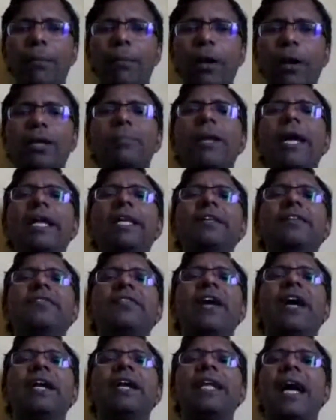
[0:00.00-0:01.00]
So the
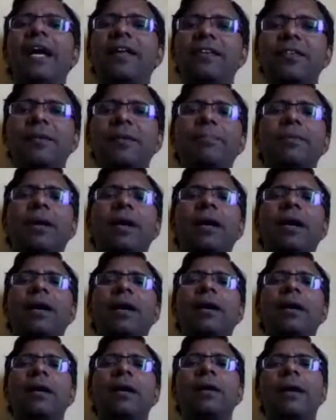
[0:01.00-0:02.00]
bottom line is that as
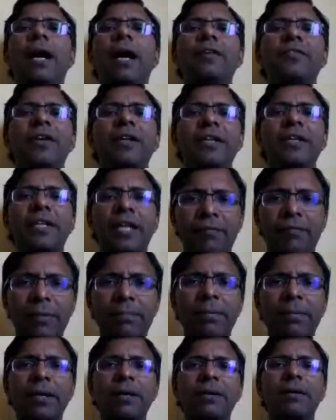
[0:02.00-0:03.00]
a
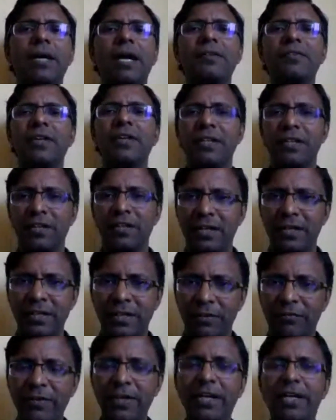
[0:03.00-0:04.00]
developer,
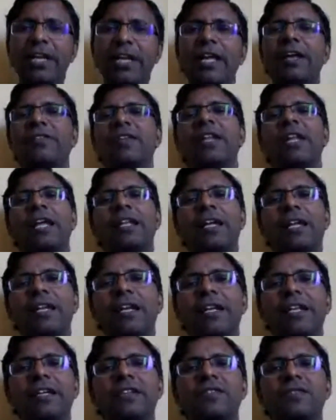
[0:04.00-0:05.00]
definitely as an
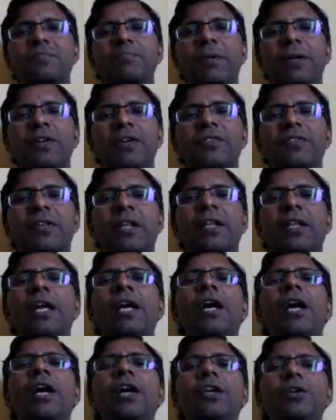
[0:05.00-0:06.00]
analytics
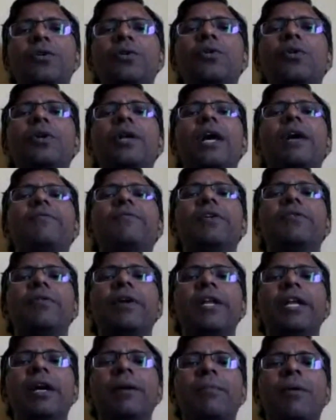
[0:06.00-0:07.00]
person, you
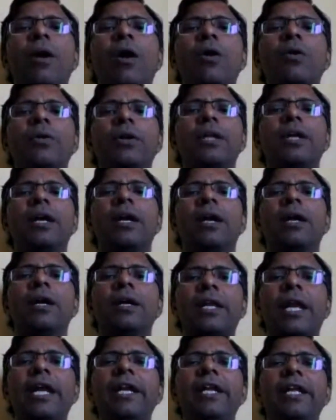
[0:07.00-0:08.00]
don't have to worry
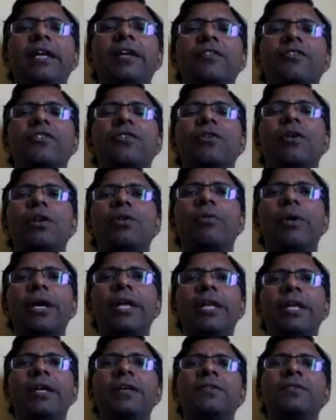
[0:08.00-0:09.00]
about writing
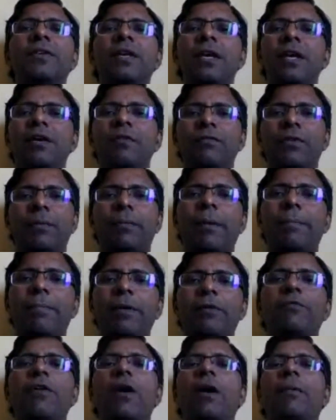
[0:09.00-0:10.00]
SQL queries
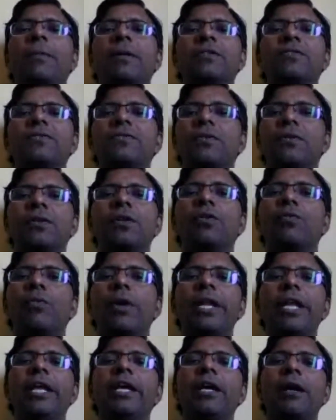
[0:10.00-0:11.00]
from a performance,
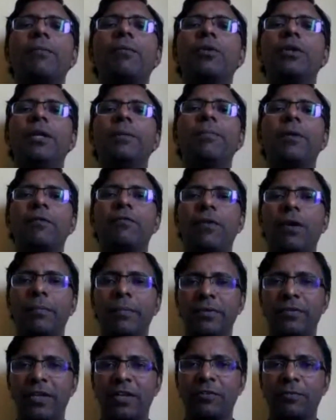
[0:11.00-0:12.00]
worrying about the
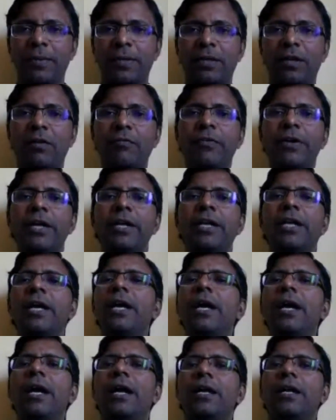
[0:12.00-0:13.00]
performance aspect of
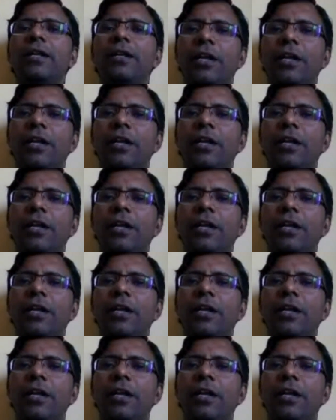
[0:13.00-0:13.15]
it.